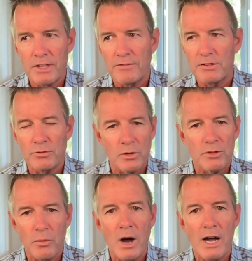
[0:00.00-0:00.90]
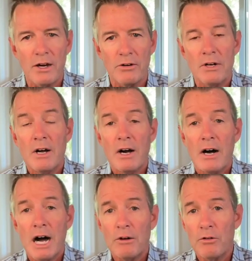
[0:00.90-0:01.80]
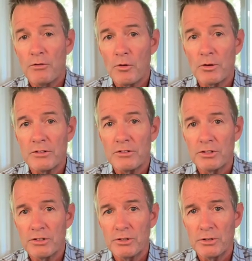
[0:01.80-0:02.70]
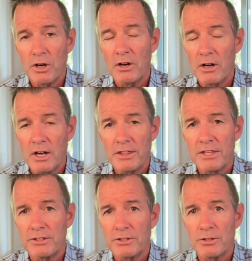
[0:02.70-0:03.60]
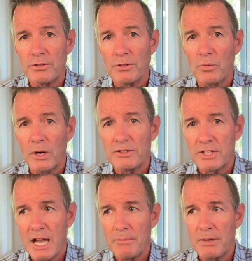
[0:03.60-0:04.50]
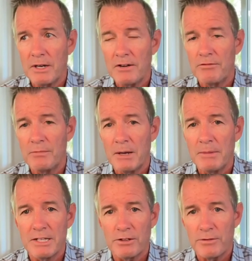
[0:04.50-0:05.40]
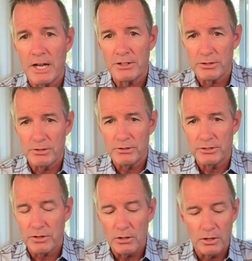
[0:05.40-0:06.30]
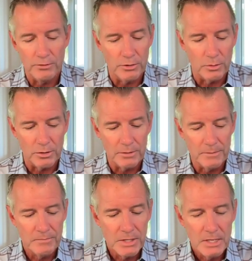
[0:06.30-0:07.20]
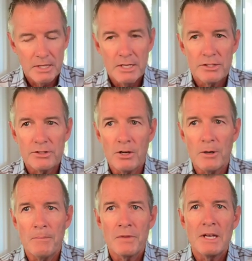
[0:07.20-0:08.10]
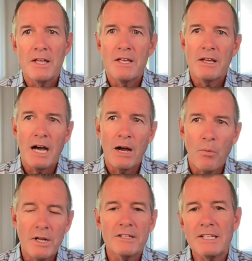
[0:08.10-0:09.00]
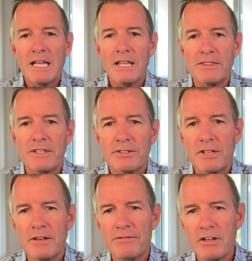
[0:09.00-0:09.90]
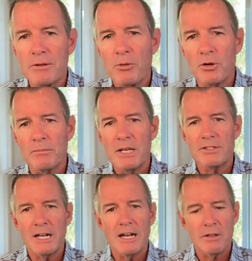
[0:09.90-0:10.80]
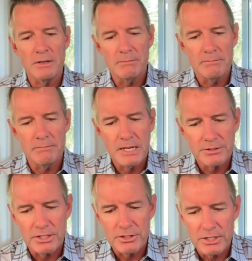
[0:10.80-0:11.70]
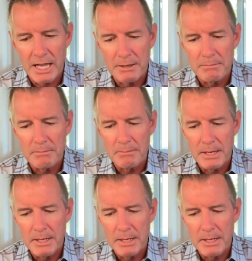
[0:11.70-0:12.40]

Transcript: it's worthwhile, I will forward you on to the WhatsApp of my manufacturer who is all over the world. So I wanted to get this very important message and